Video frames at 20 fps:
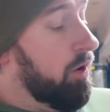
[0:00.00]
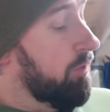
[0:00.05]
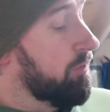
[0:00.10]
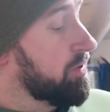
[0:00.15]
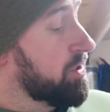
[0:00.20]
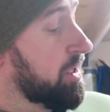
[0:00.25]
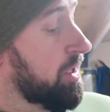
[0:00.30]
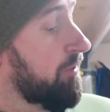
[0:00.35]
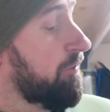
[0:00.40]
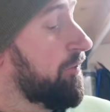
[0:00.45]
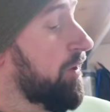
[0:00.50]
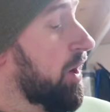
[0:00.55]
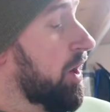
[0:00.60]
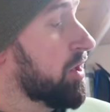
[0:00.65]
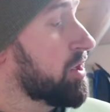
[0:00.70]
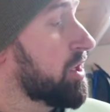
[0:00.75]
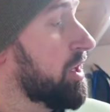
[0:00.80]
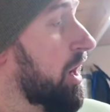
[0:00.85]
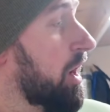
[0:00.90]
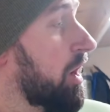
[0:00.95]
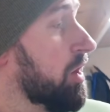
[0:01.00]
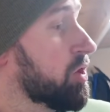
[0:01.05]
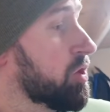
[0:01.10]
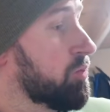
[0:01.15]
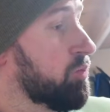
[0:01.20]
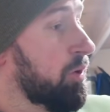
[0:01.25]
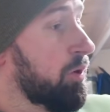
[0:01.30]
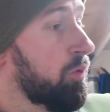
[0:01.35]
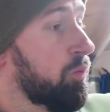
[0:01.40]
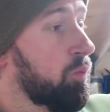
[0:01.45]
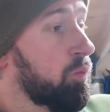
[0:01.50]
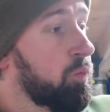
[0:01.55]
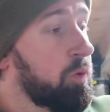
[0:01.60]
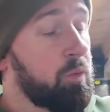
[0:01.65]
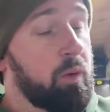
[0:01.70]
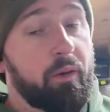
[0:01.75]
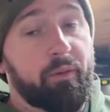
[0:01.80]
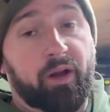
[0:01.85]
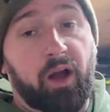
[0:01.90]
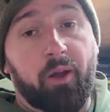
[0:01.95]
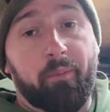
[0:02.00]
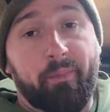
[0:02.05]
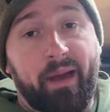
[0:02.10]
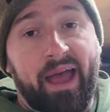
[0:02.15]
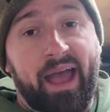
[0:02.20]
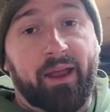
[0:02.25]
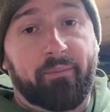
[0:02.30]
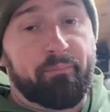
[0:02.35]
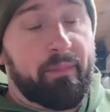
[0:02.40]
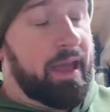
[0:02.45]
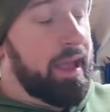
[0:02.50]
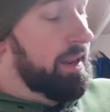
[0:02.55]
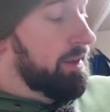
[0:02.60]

Obviously the first cast we won't go mad.